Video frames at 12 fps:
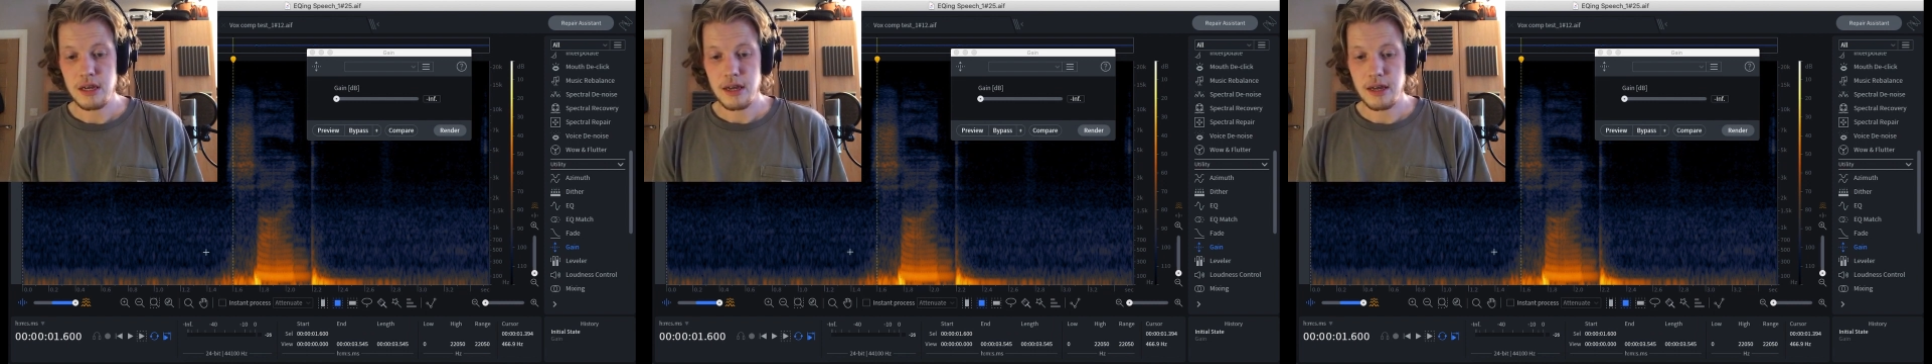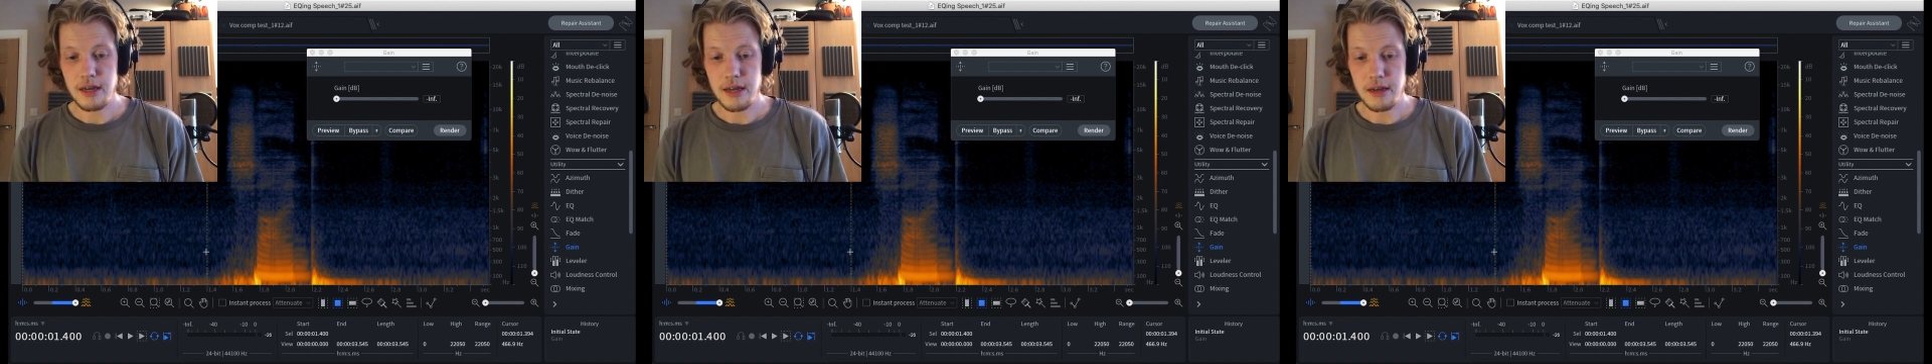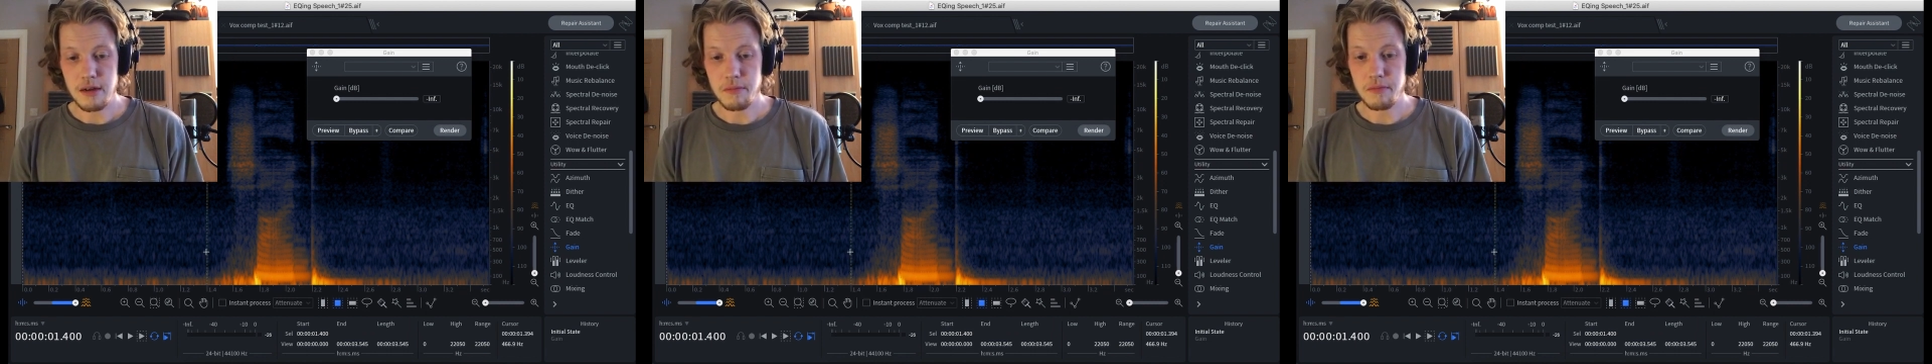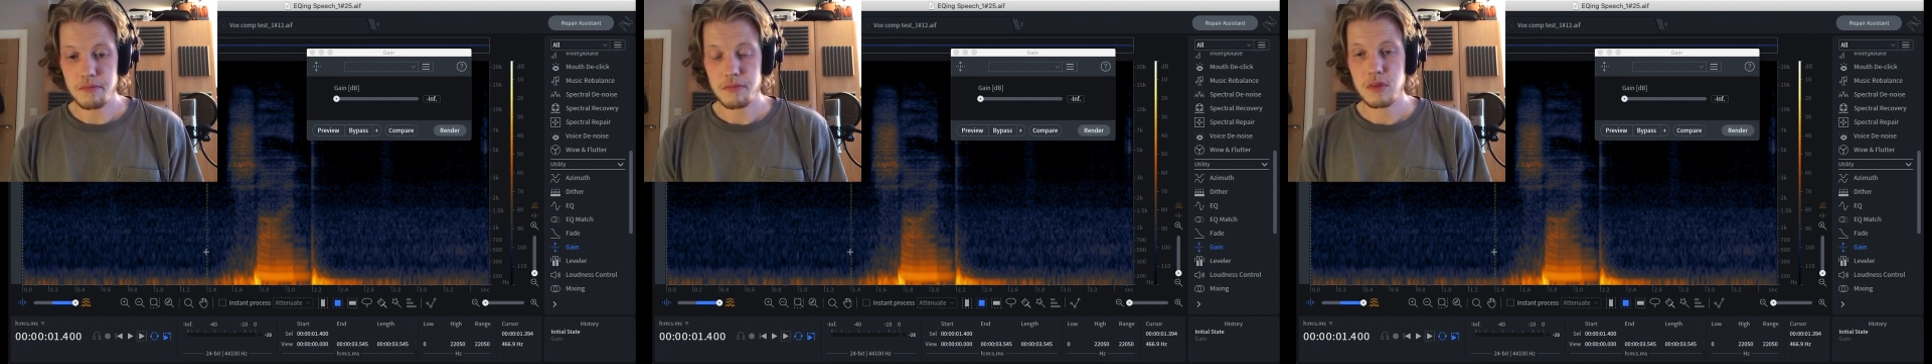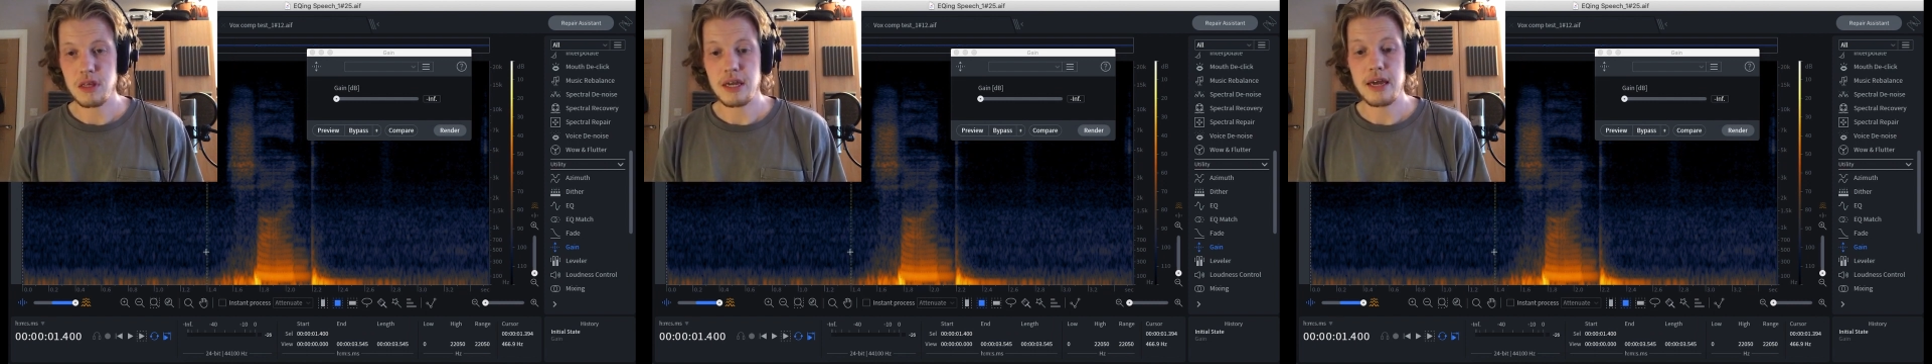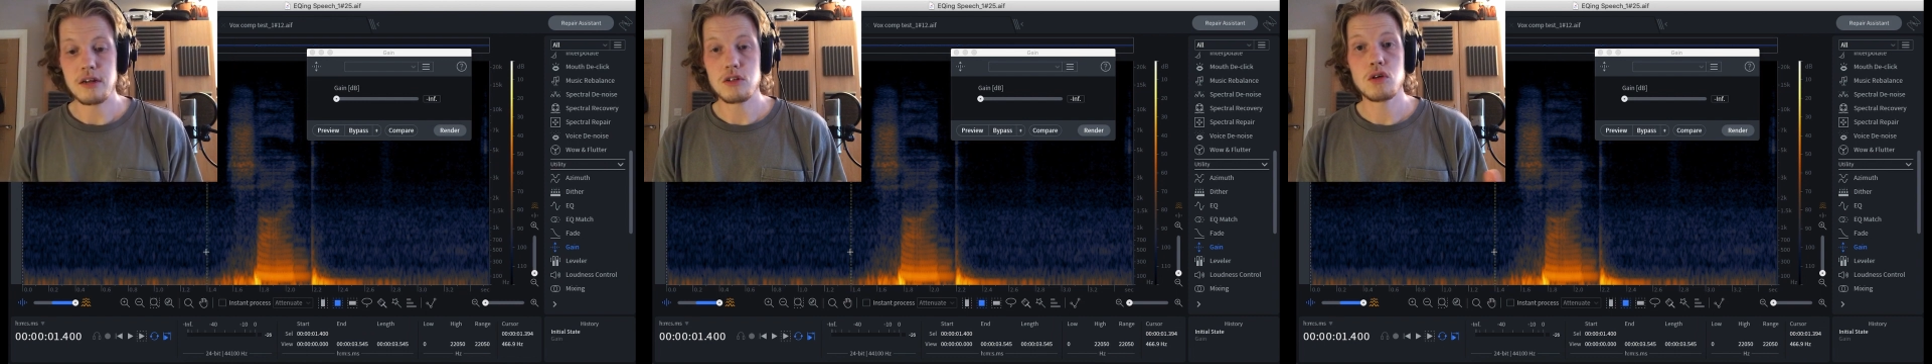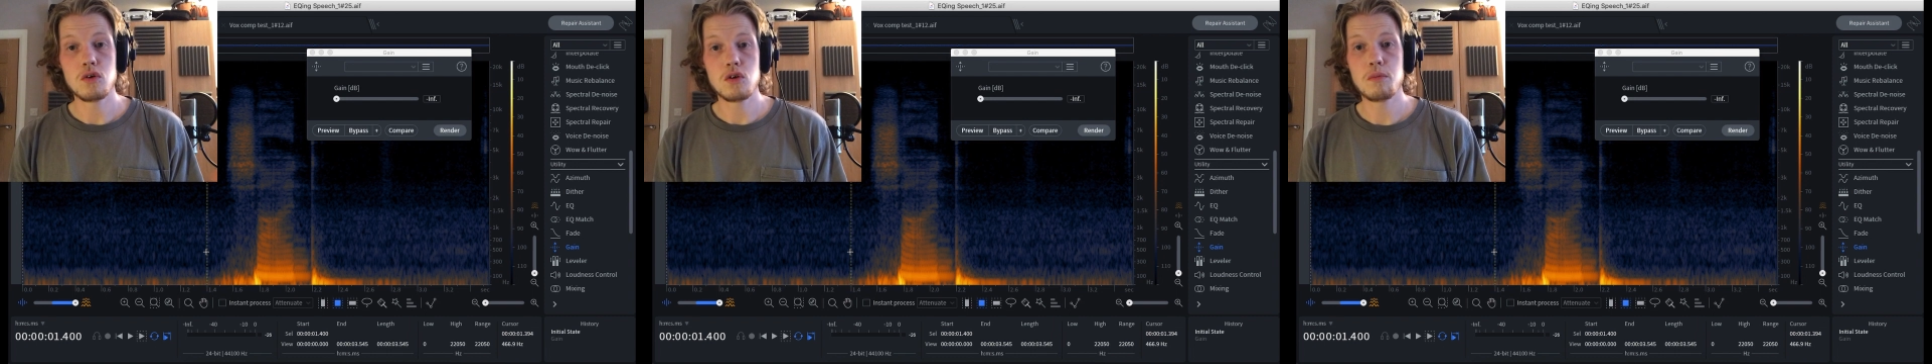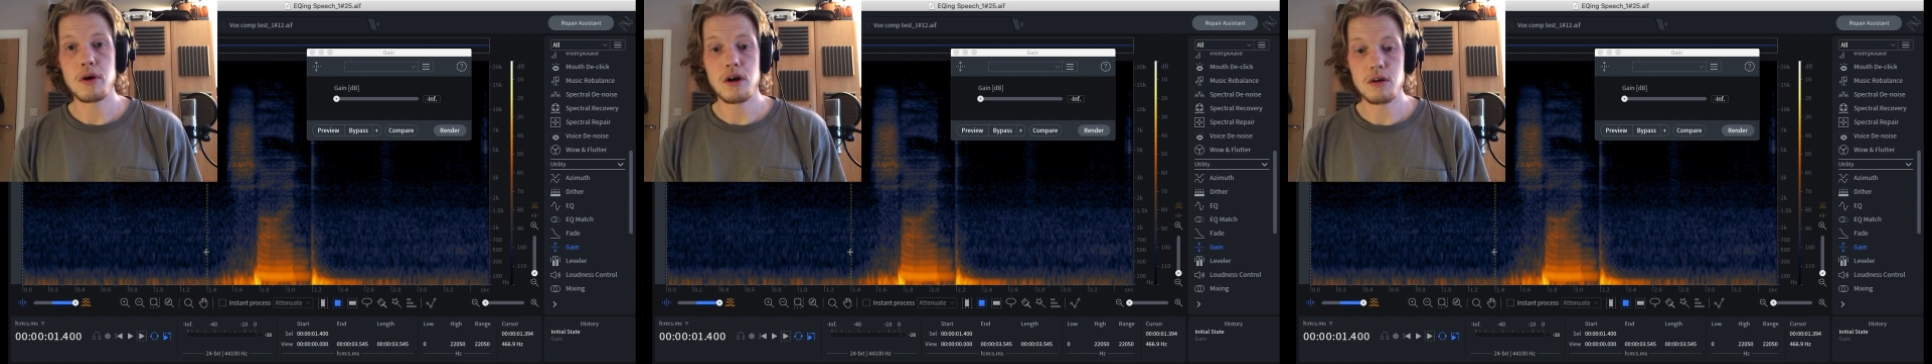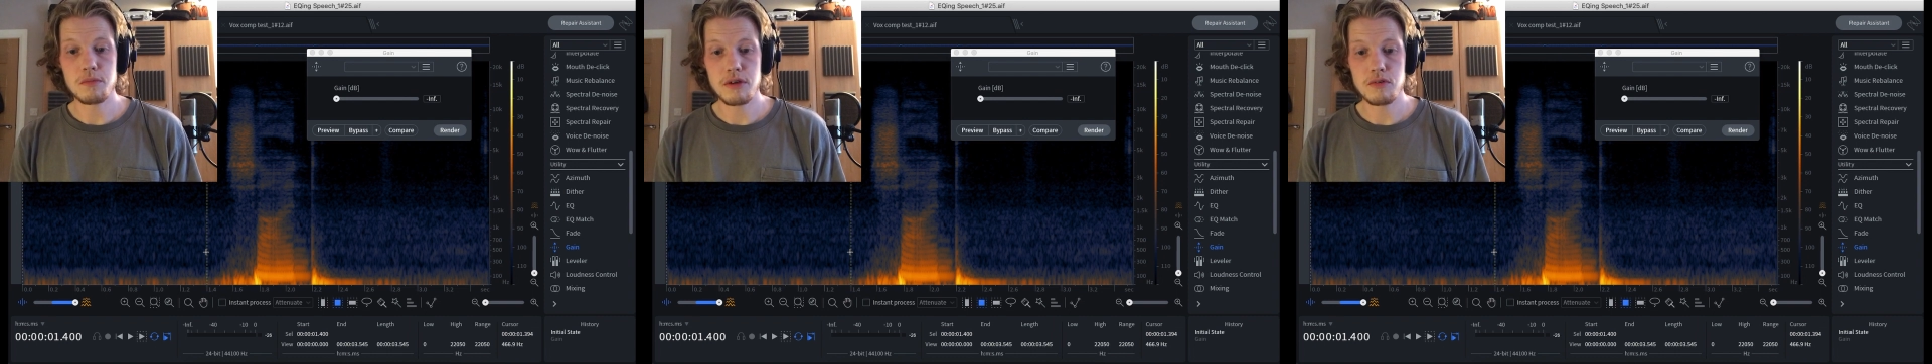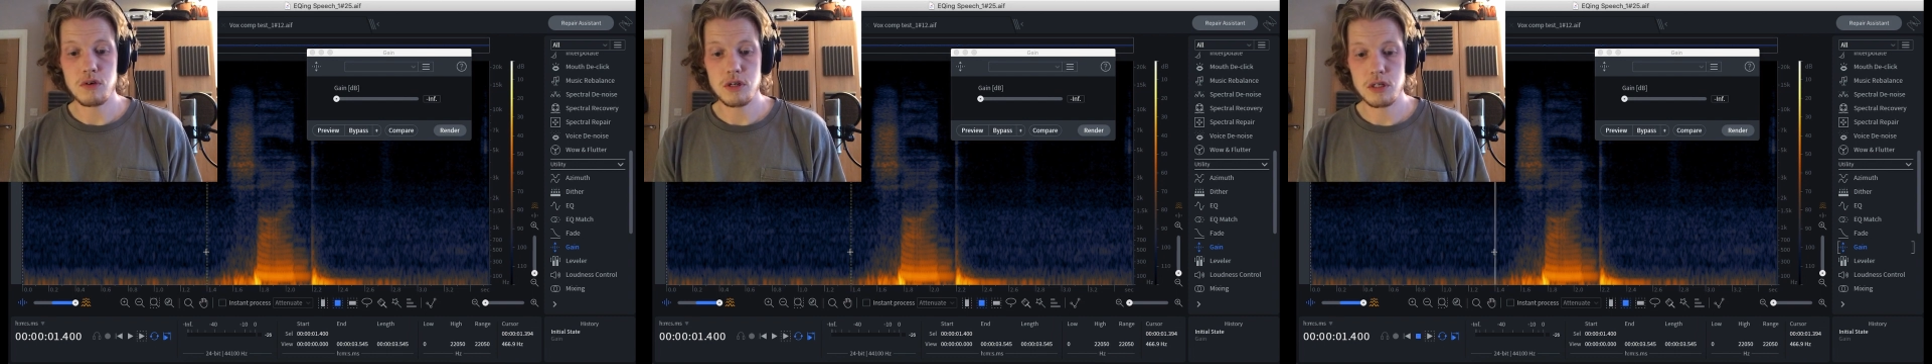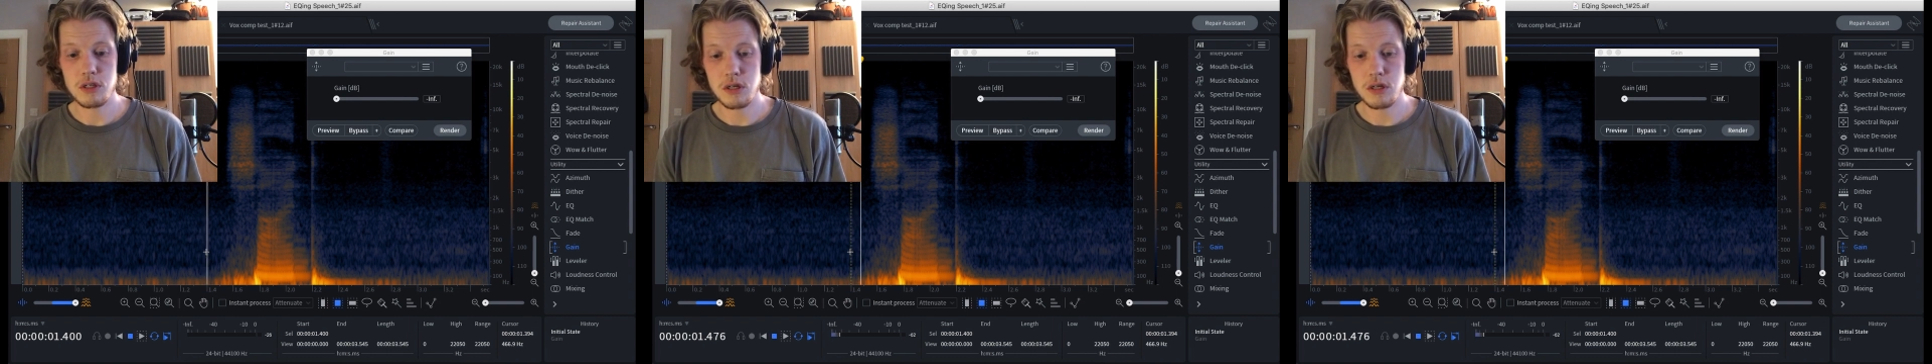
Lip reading: kind of tonal part of my voice.